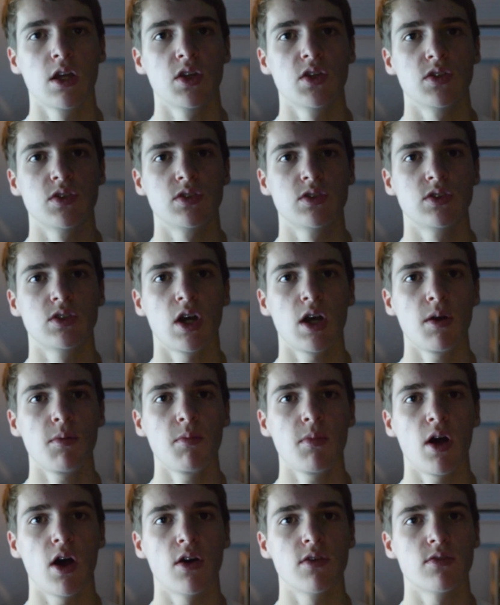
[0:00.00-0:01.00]

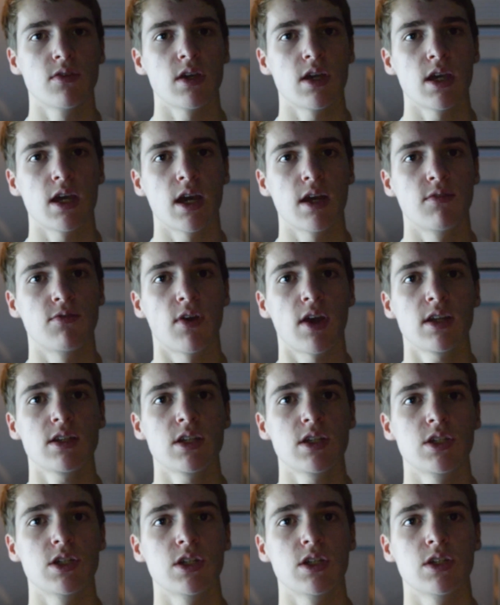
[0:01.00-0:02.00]
Some of the
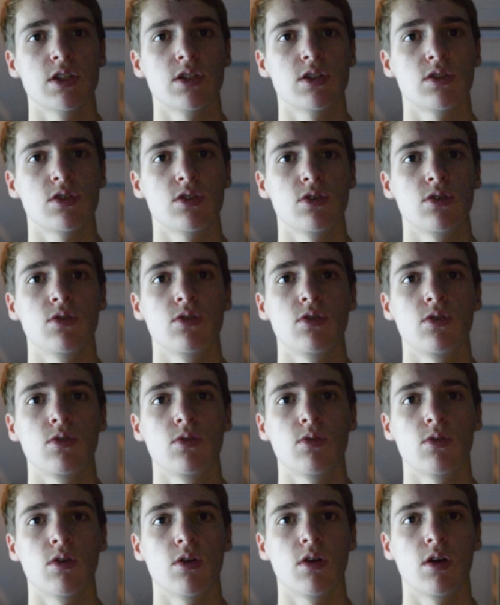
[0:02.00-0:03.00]
advantages
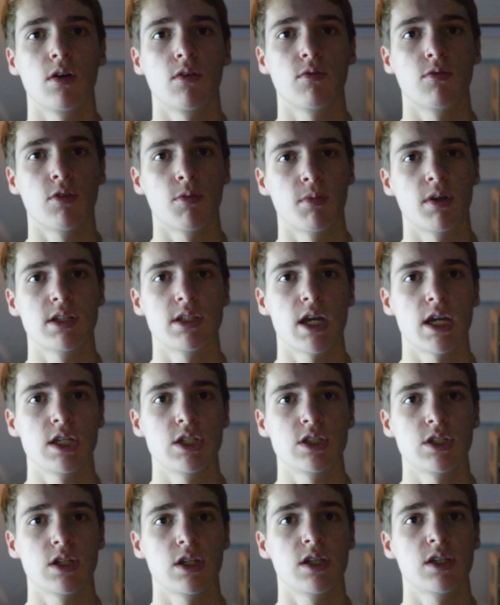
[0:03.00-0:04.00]
to
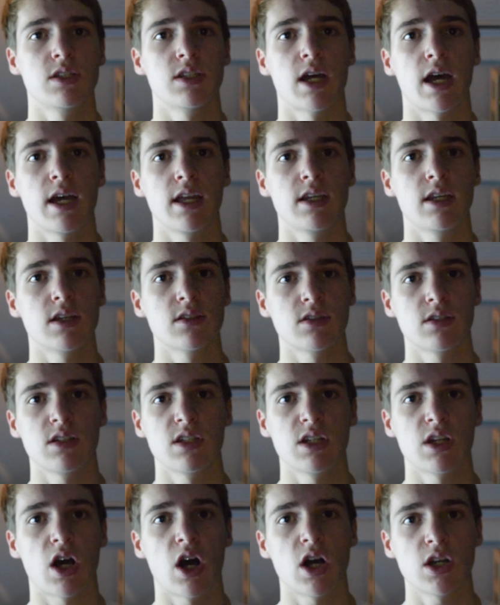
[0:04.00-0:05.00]
fermentation is that it doesn't
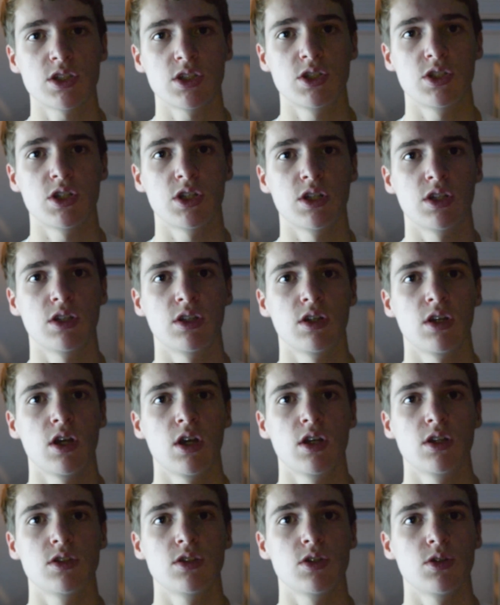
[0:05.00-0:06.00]
need oxygen
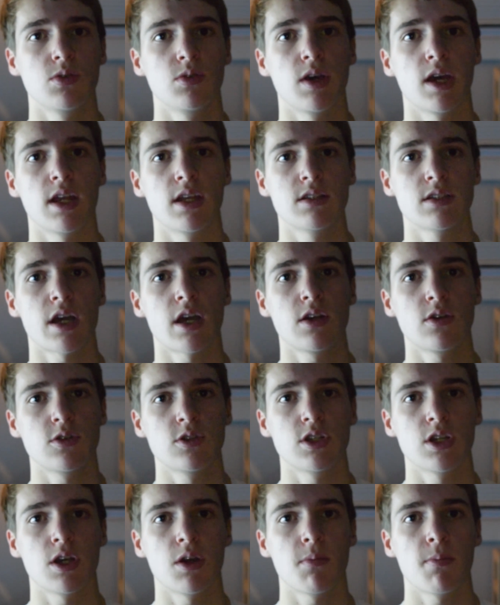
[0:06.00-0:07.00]
to get its
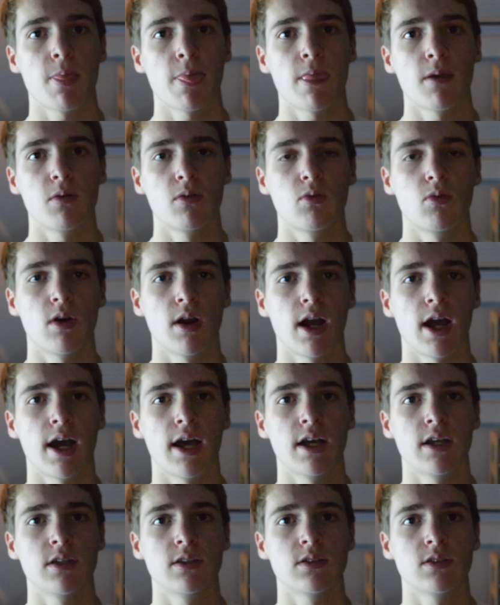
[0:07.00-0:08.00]
energy,
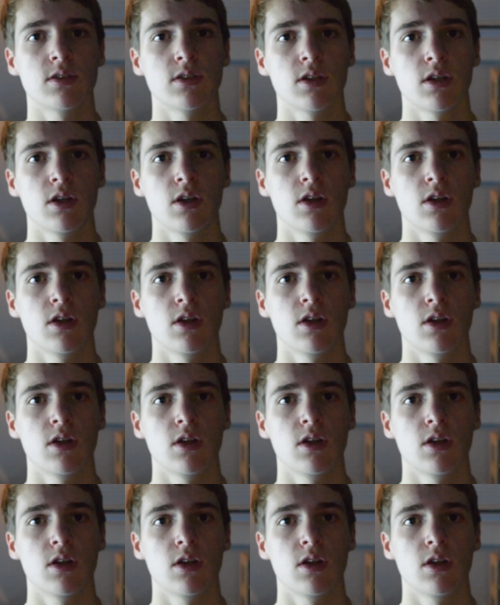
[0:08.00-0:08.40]
whereas